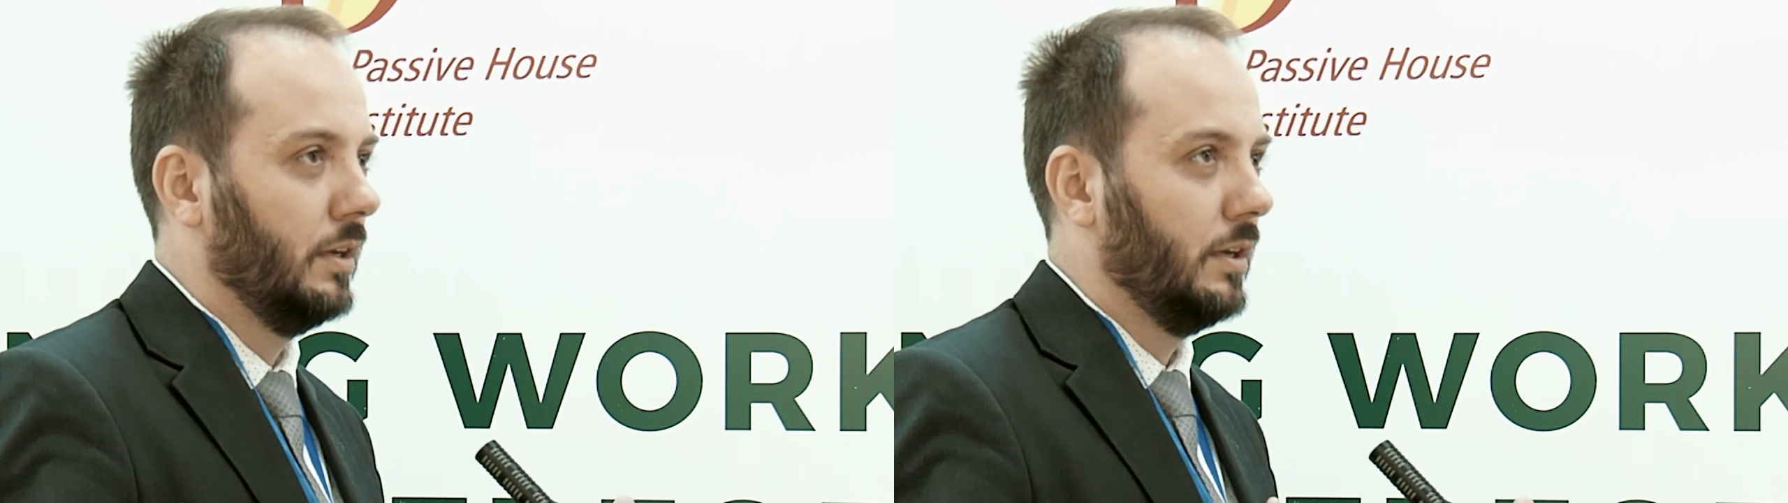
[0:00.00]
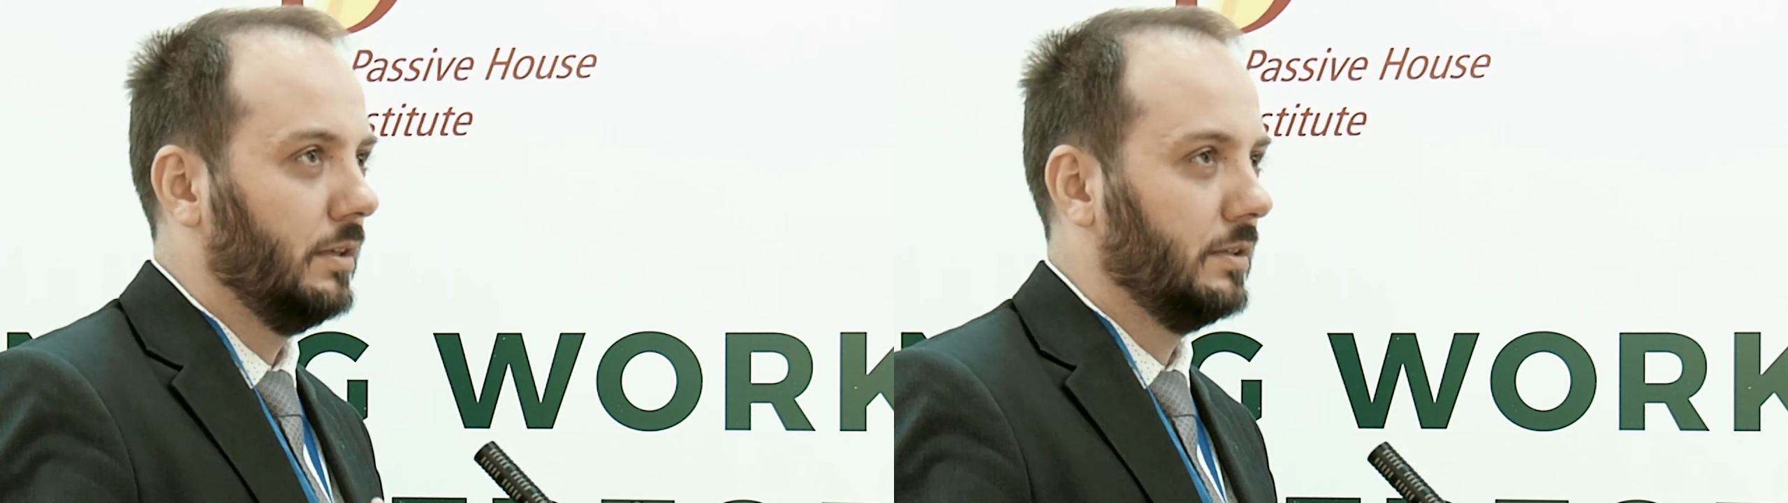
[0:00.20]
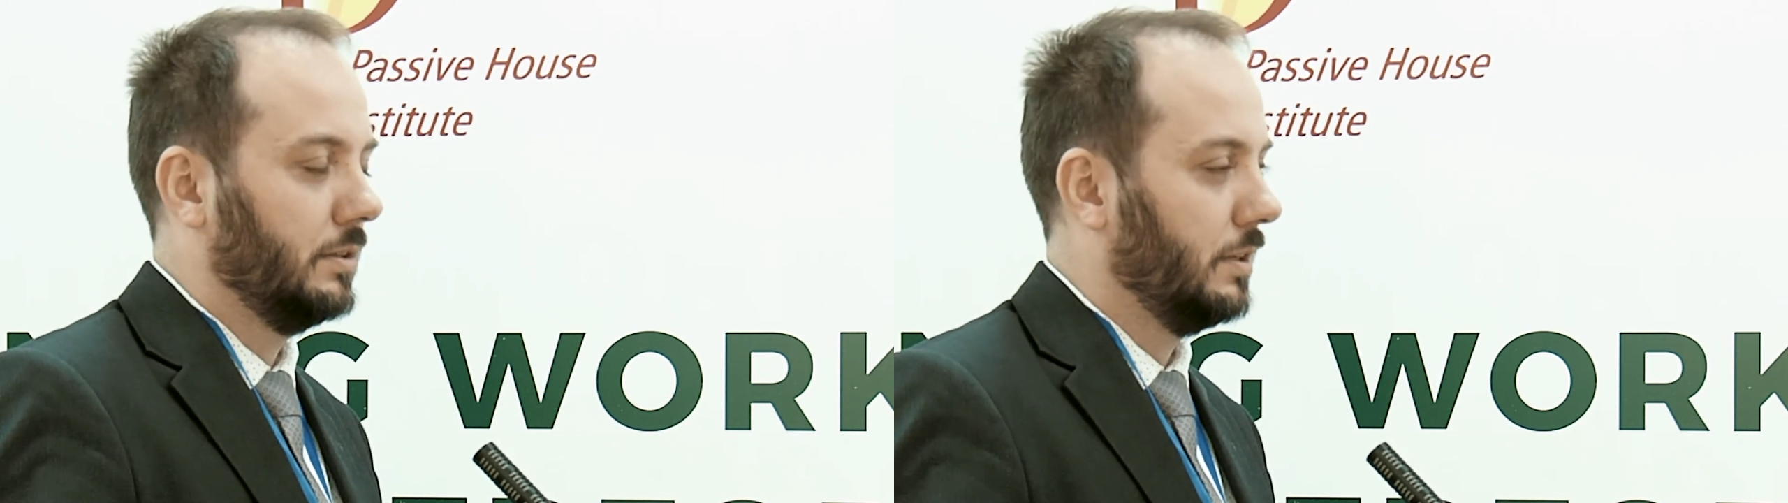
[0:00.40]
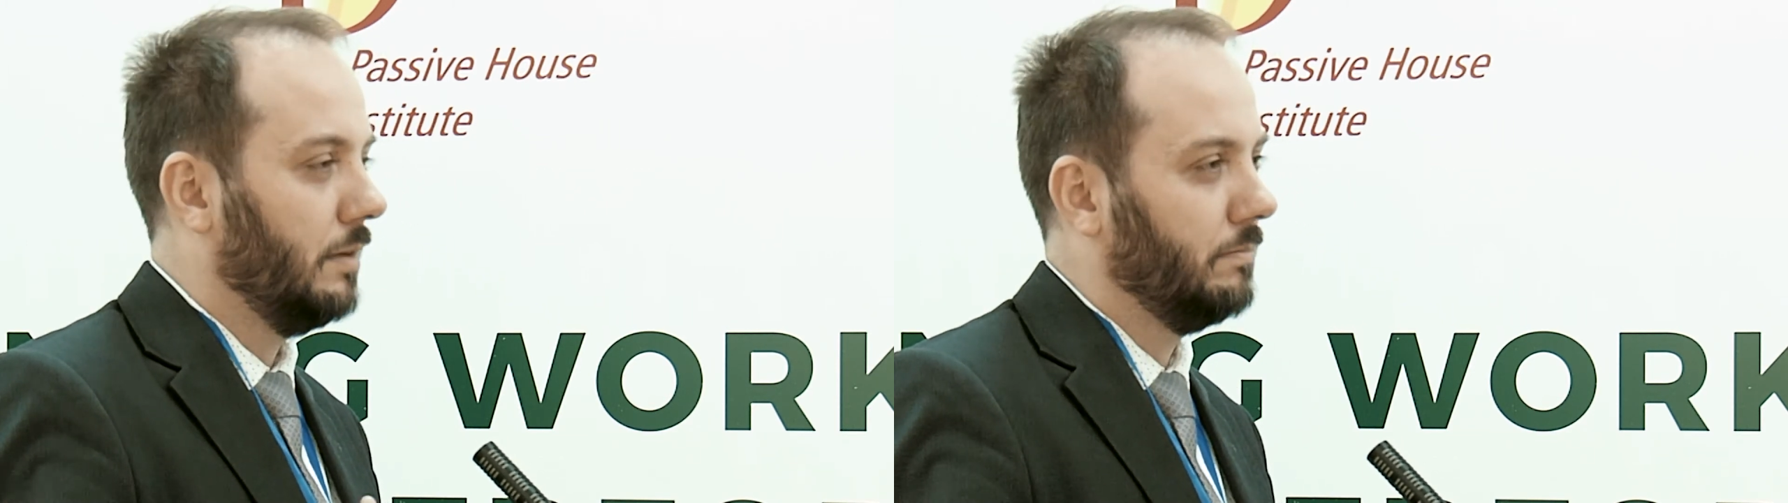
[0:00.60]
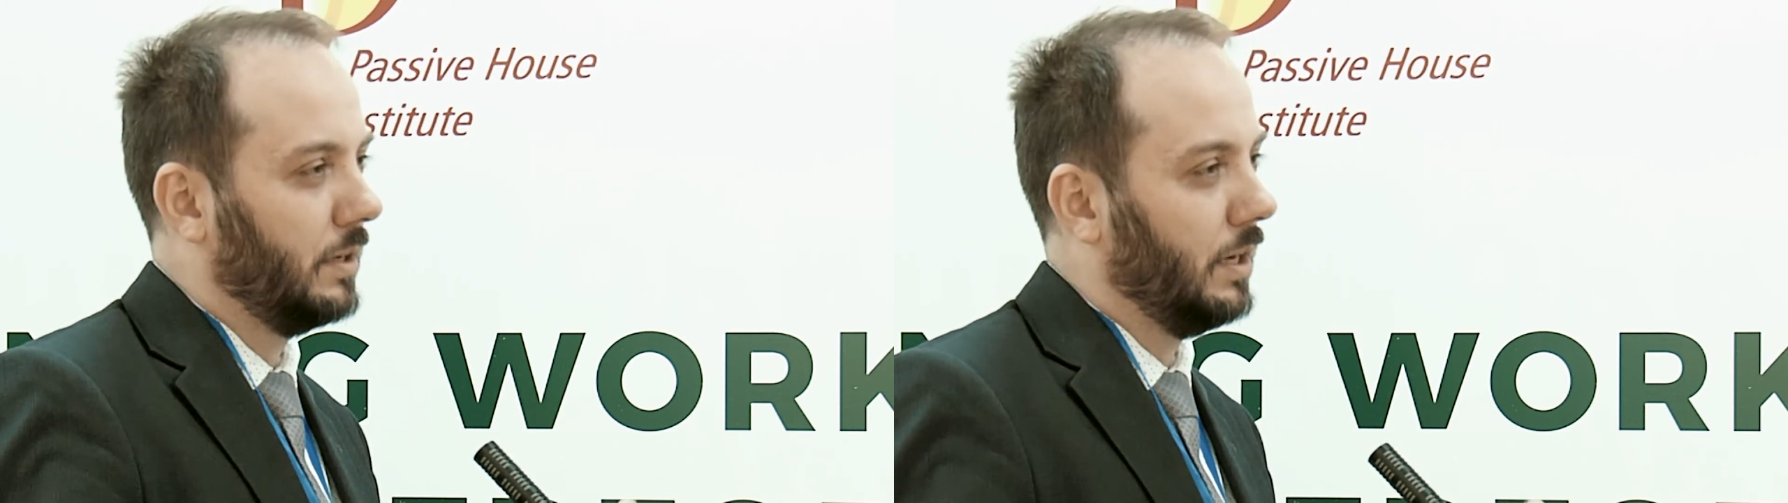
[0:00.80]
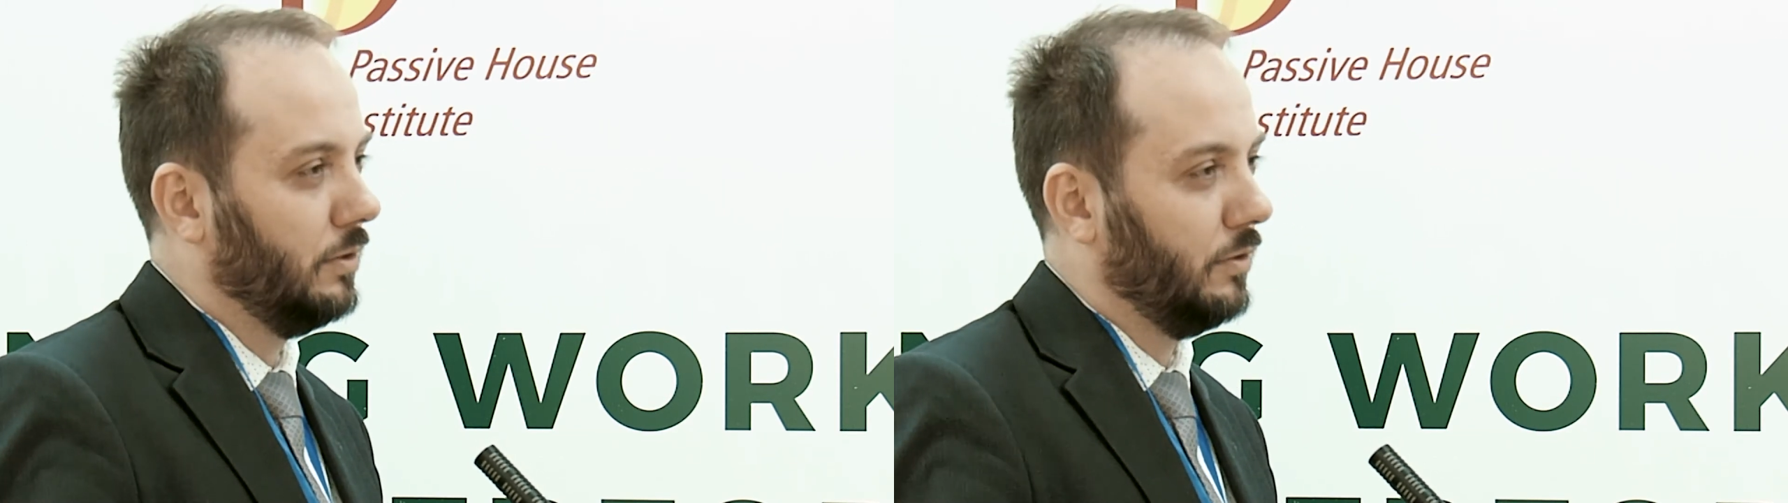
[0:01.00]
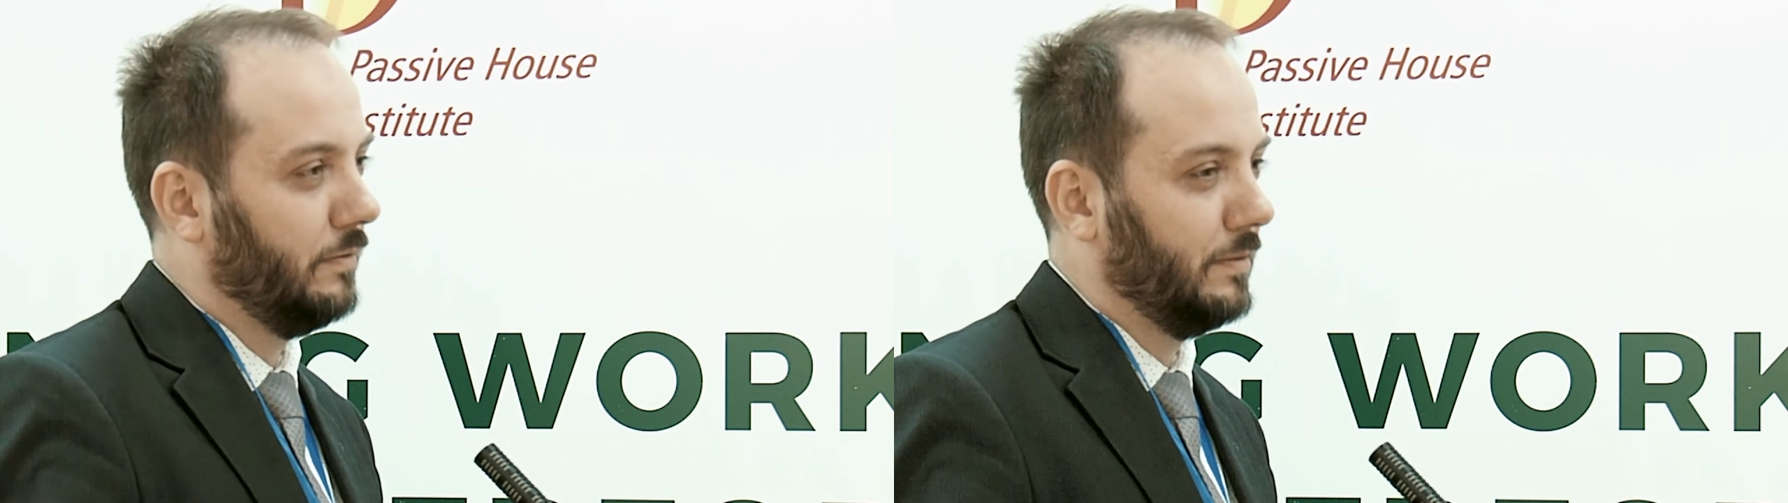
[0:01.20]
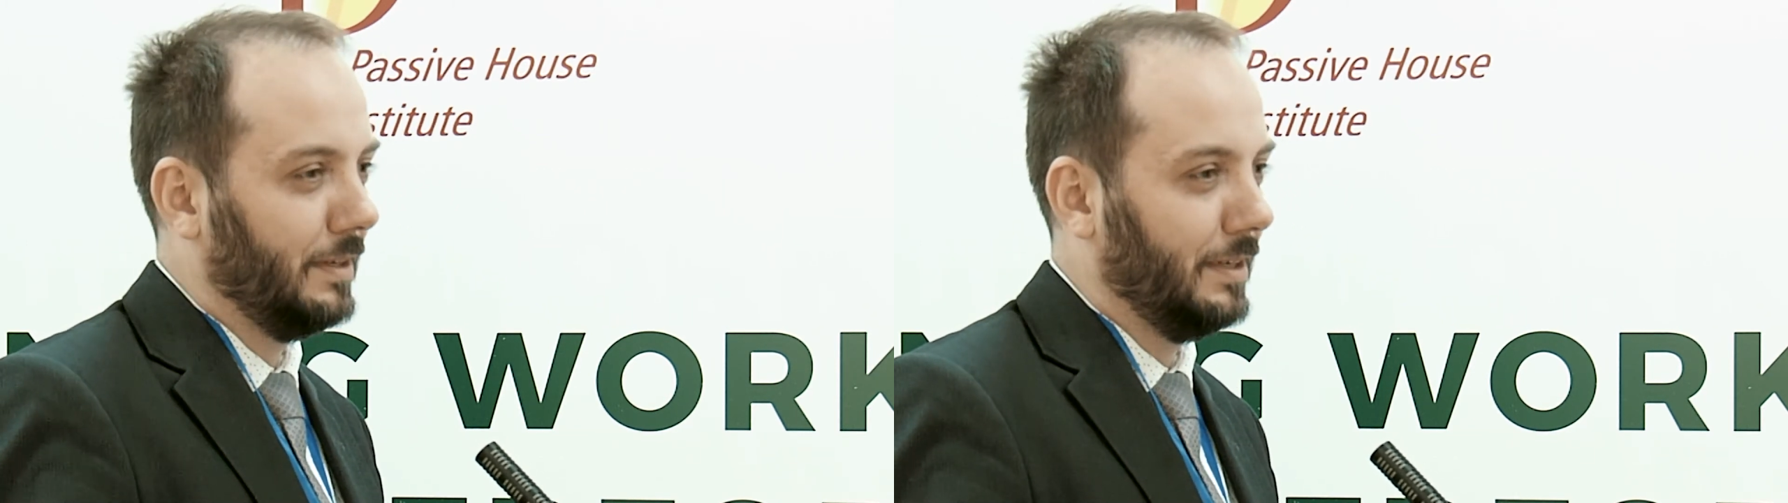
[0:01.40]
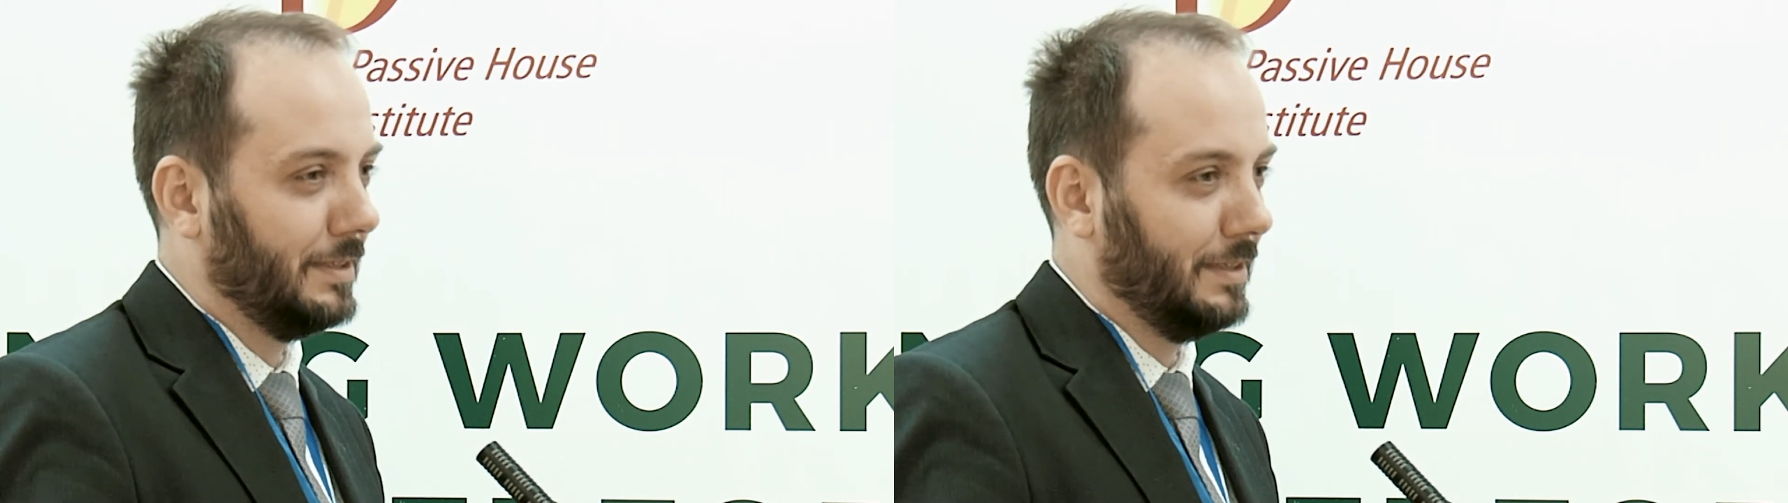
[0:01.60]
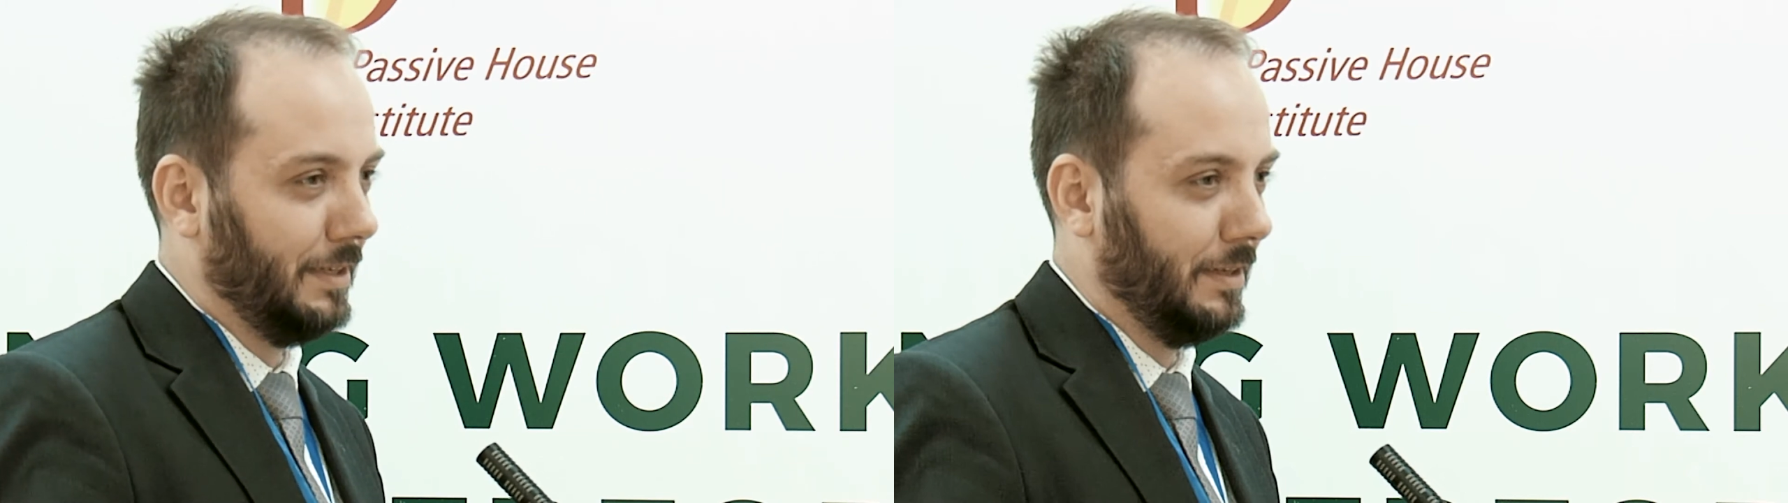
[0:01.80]
in some kind of,
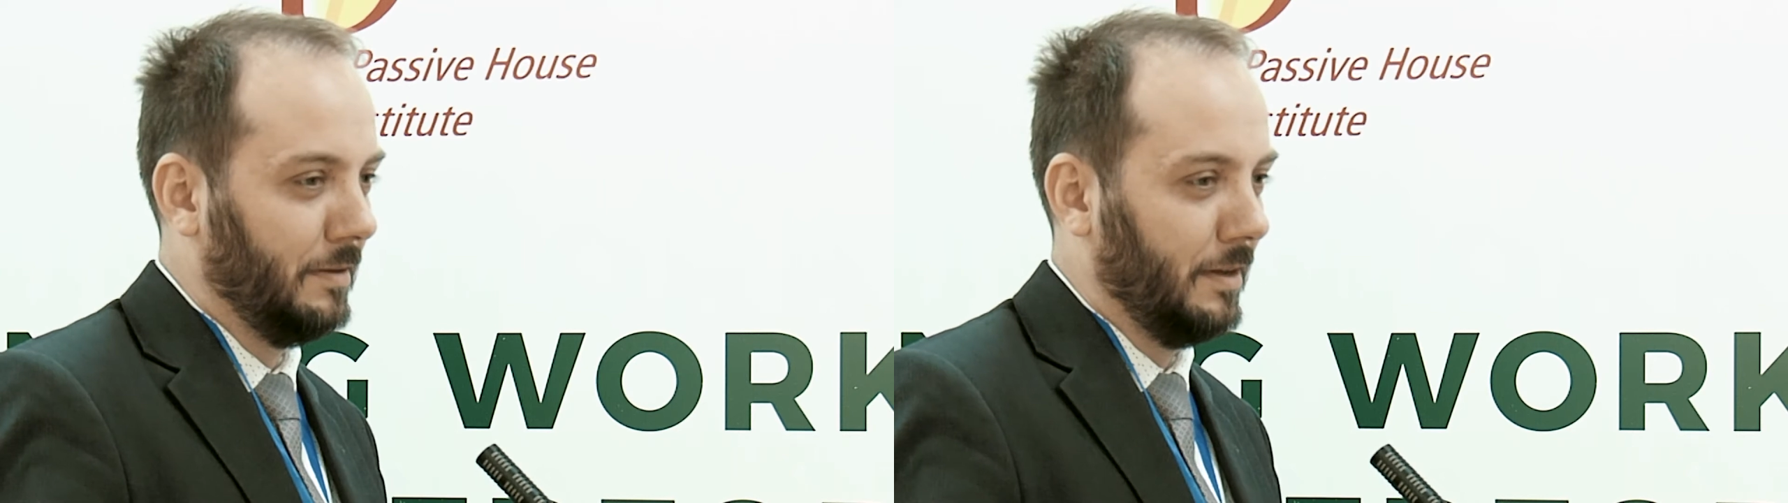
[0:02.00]
let's say,